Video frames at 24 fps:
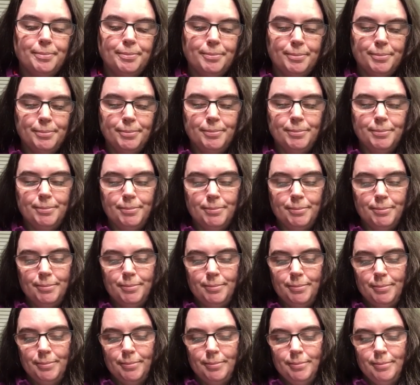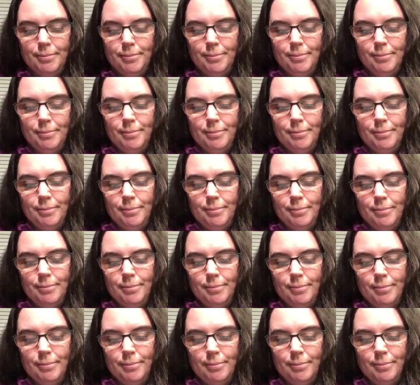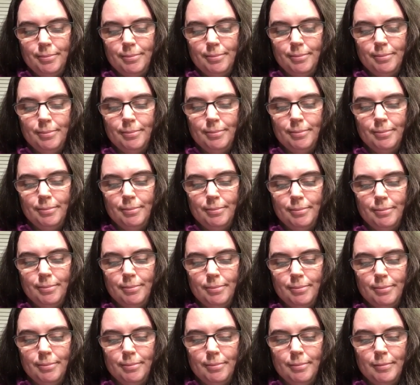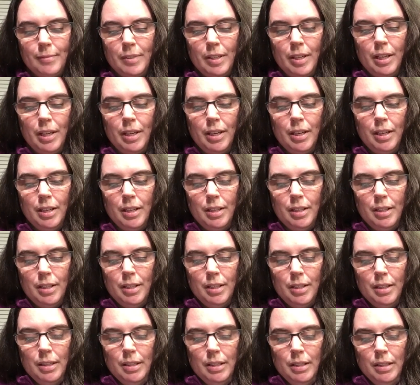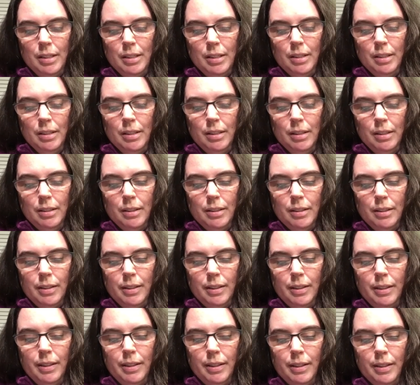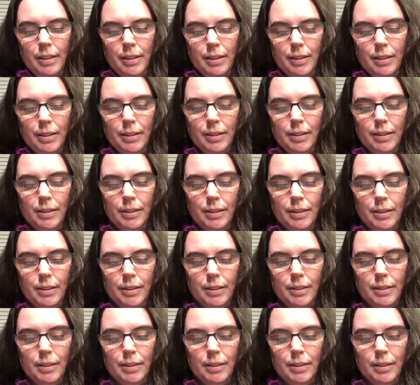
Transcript: Nothing is said.